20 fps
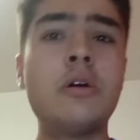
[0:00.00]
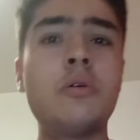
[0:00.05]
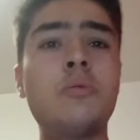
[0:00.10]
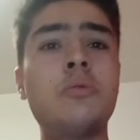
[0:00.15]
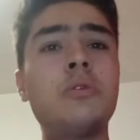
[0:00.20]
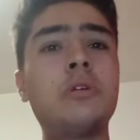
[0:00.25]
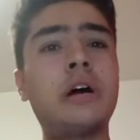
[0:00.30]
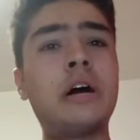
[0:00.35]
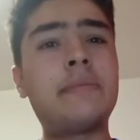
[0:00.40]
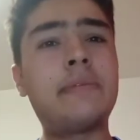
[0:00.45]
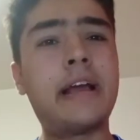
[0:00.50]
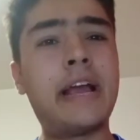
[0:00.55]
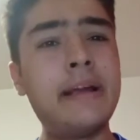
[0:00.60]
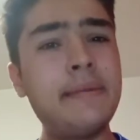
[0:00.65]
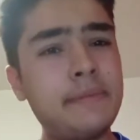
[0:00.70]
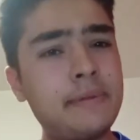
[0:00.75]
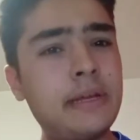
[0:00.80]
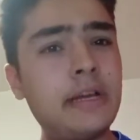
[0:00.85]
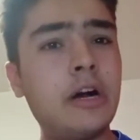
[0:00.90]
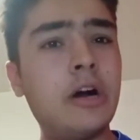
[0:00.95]
we will have
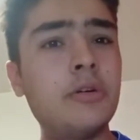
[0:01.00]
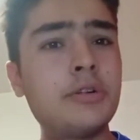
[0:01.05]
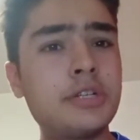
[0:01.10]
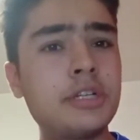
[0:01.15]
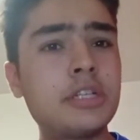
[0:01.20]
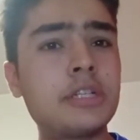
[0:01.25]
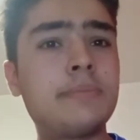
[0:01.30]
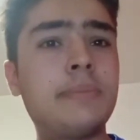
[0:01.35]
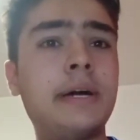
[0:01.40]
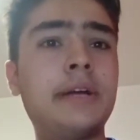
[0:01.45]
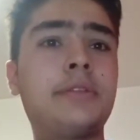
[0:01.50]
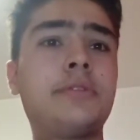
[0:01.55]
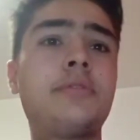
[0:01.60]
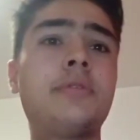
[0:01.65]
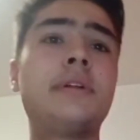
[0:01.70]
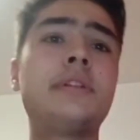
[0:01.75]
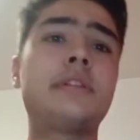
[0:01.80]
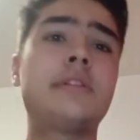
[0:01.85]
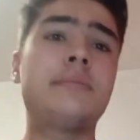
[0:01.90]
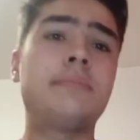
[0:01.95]
empty oceans by
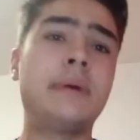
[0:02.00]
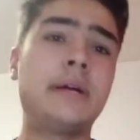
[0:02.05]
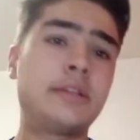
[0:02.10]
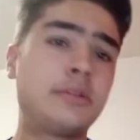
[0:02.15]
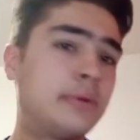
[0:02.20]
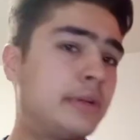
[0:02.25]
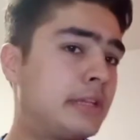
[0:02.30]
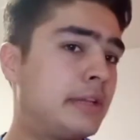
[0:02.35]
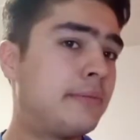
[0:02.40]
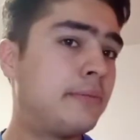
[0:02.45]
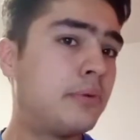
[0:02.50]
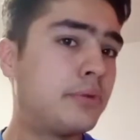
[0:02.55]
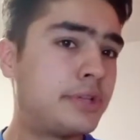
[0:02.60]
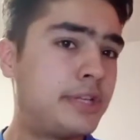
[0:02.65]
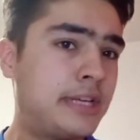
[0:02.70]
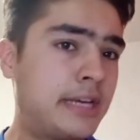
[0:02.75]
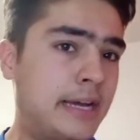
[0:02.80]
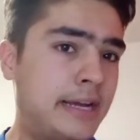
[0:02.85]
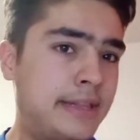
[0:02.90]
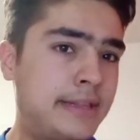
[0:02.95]

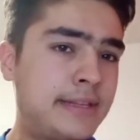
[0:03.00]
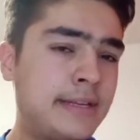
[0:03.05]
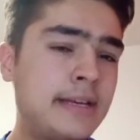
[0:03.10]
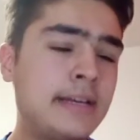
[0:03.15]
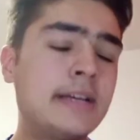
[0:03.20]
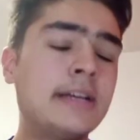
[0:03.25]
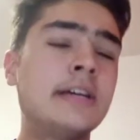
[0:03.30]
2048.